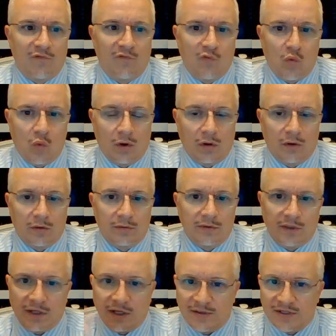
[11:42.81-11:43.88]

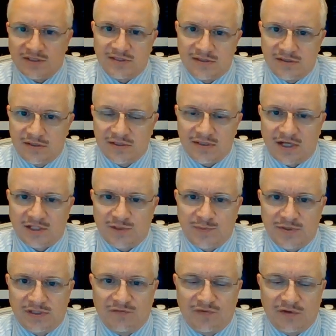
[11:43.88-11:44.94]
and this is not
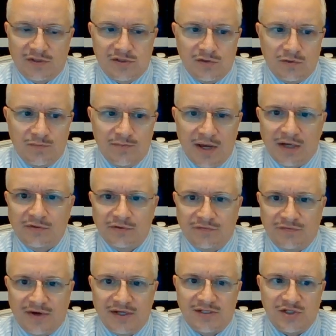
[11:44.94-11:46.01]
specific to medical
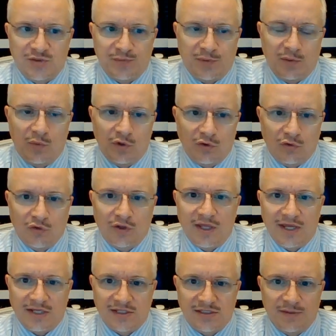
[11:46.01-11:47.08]
devices, but when you're
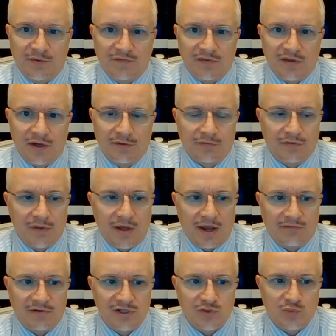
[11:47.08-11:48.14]
looking at some of the other
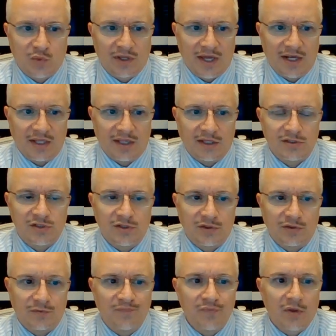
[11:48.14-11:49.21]
areas we're getting into,